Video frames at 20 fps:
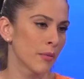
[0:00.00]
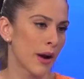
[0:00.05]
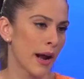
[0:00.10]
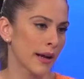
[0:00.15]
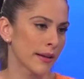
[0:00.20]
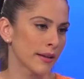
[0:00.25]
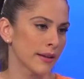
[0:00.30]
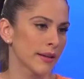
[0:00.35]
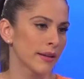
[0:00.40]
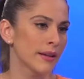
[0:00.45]

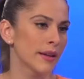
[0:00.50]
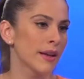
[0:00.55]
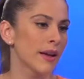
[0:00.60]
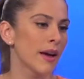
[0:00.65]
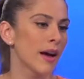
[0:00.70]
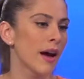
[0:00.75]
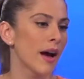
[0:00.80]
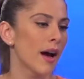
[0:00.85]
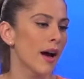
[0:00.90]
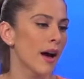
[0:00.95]
bracket
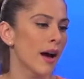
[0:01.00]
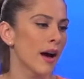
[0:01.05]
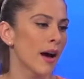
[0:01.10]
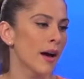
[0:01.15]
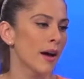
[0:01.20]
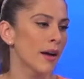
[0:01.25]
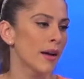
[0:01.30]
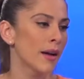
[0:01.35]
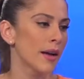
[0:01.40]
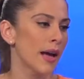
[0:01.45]

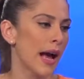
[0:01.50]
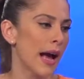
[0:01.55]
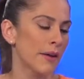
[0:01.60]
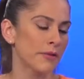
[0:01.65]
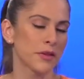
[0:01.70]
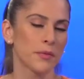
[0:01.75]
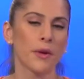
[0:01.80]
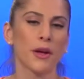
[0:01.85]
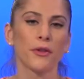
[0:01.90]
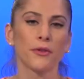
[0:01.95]

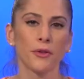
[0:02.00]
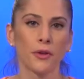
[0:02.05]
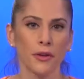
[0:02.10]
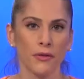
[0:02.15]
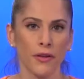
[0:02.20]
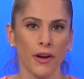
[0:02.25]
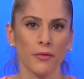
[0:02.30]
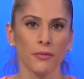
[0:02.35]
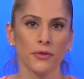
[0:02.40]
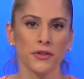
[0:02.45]
have to pay
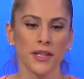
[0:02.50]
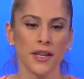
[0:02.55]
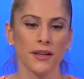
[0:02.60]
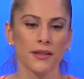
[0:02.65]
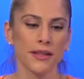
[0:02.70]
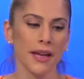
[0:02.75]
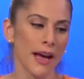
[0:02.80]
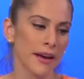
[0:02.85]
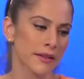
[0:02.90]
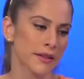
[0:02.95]
35%
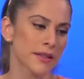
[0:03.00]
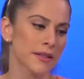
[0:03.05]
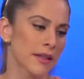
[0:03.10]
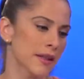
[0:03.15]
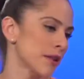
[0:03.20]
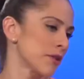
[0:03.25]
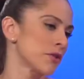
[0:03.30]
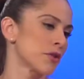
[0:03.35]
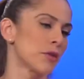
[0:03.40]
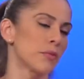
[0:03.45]
in taxes,
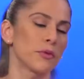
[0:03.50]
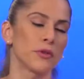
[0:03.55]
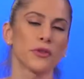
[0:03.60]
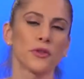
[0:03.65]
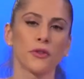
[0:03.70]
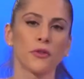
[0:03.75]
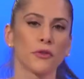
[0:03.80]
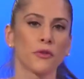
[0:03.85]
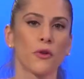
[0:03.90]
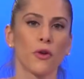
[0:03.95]
and then
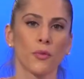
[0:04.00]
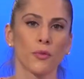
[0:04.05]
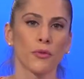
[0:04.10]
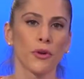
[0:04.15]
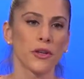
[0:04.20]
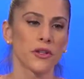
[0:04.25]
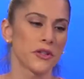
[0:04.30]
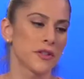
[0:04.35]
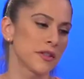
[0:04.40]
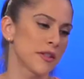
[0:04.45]
certain
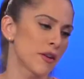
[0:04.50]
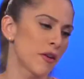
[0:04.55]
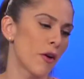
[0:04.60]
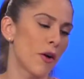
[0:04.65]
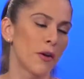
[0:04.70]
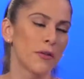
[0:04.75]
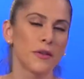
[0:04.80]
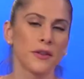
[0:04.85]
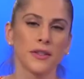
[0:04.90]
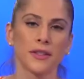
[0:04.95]
corporations get
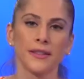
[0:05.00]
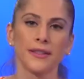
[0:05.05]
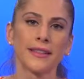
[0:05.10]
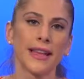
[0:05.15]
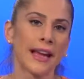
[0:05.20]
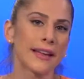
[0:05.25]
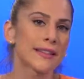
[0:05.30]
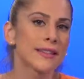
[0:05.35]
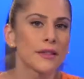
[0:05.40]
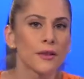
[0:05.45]
all these
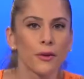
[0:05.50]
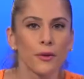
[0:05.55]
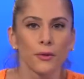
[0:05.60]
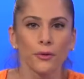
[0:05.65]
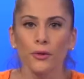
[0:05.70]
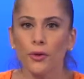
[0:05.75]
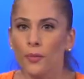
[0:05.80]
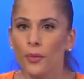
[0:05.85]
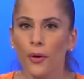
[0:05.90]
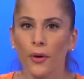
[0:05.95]
nice little
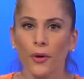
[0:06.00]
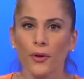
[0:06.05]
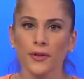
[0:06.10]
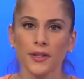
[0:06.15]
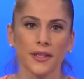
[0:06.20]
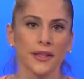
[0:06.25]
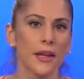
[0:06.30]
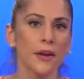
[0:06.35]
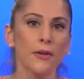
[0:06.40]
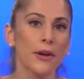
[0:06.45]

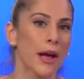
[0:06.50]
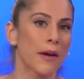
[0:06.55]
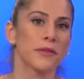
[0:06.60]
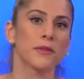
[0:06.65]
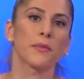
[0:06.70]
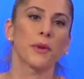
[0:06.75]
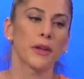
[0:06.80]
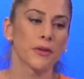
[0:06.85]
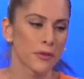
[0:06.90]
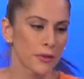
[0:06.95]
loopholes and they don't have
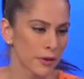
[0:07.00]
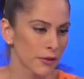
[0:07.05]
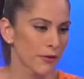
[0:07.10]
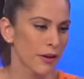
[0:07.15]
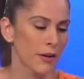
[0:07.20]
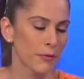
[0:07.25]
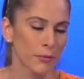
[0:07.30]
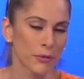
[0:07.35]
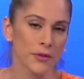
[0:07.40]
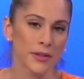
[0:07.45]
to pay
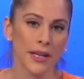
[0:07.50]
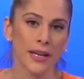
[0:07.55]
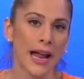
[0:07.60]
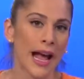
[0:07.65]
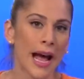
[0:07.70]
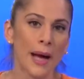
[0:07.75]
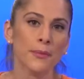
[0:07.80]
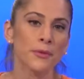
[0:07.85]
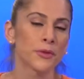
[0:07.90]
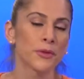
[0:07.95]
35%
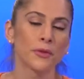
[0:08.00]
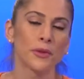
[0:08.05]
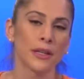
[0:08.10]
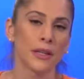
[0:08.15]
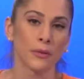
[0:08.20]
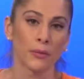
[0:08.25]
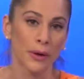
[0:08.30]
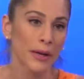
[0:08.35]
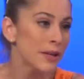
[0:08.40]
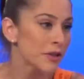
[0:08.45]

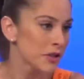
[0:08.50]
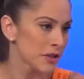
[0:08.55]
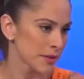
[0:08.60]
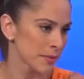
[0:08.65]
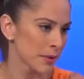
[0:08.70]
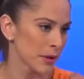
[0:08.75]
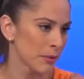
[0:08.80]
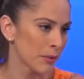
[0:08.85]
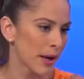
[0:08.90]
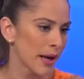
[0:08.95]
absolutely
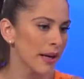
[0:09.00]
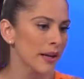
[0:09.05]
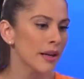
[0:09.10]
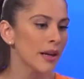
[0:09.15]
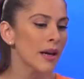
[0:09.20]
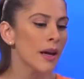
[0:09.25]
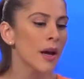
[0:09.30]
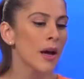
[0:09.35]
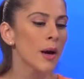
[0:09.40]
enrages me, right?